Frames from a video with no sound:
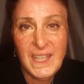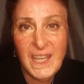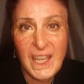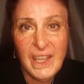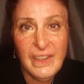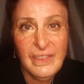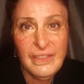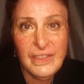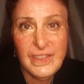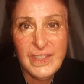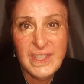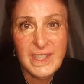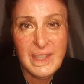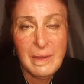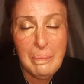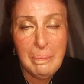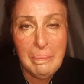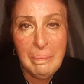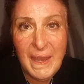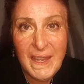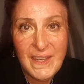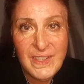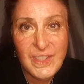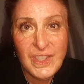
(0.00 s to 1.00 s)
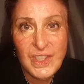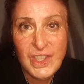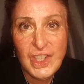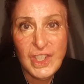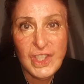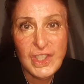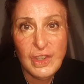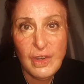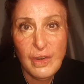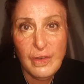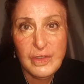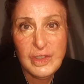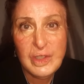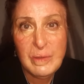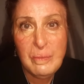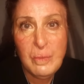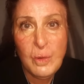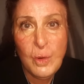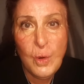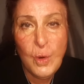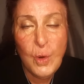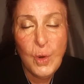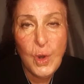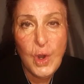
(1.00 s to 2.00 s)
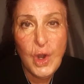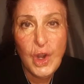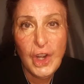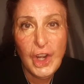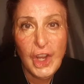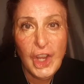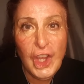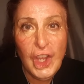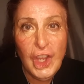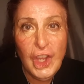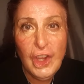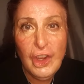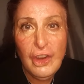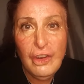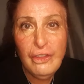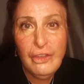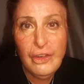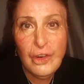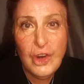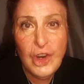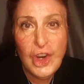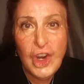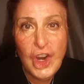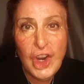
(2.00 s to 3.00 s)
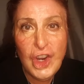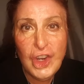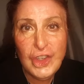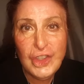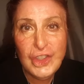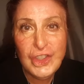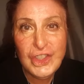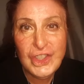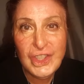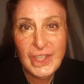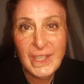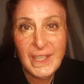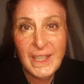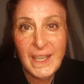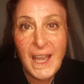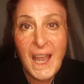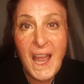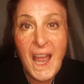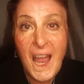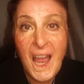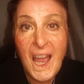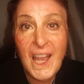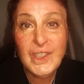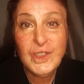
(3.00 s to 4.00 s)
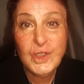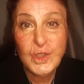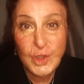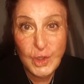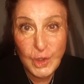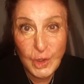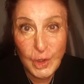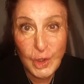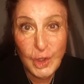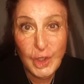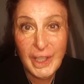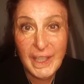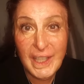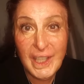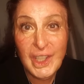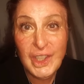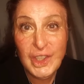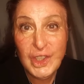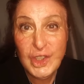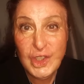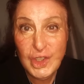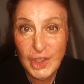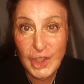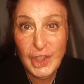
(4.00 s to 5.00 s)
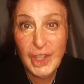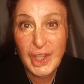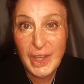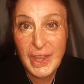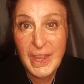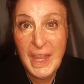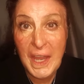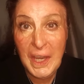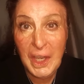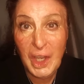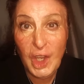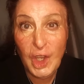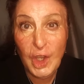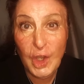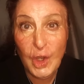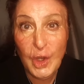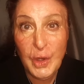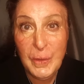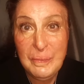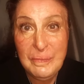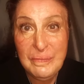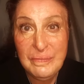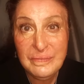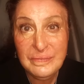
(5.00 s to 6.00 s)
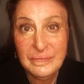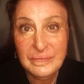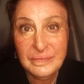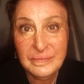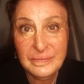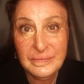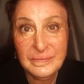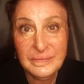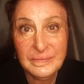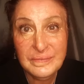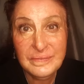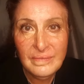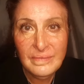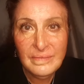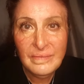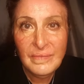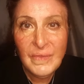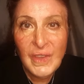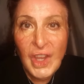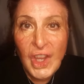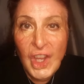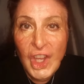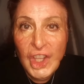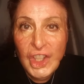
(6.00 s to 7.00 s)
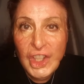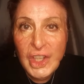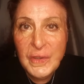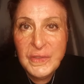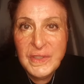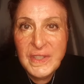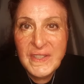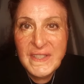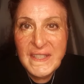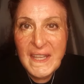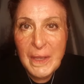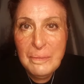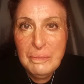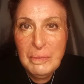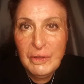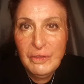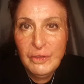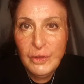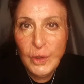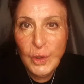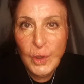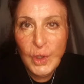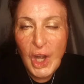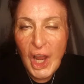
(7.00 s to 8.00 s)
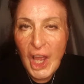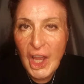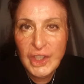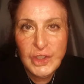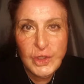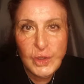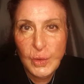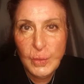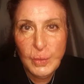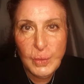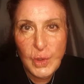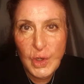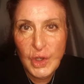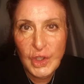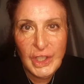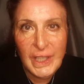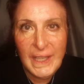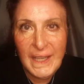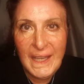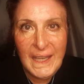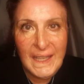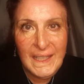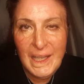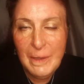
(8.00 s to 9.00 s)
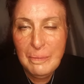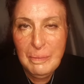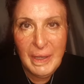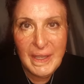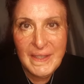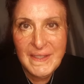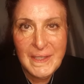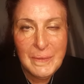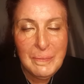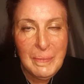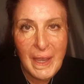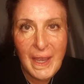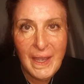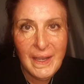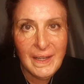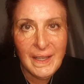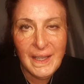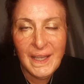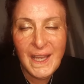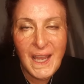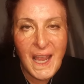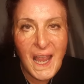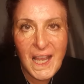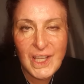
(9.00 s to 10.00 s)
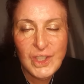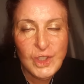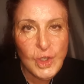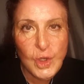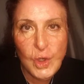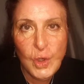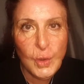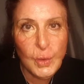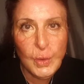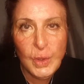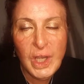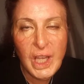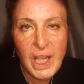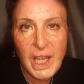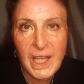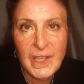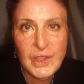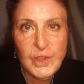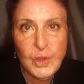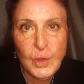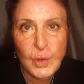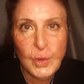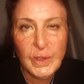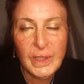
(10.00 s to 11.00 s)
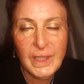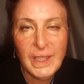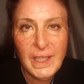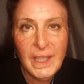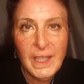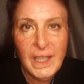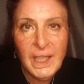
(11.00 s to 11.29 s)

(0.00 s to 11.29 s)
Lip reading: gifts, messages of support, phone calls, I truly, truly thank you. Now, as I said before, I don't want any pity party at all. I don't.